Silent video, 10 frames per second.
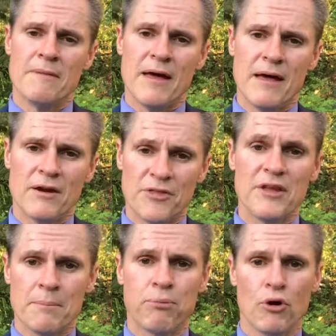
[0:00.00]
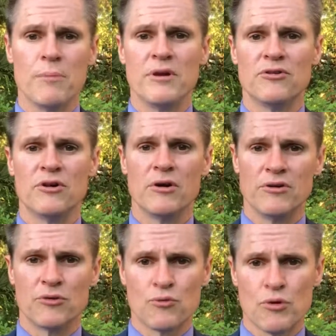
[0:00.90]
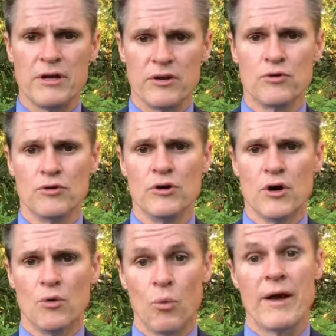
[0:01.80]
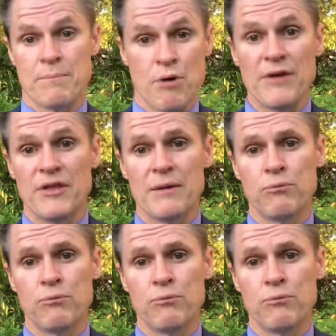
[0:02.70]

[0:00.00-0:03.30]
And I think employment is a really good way to break that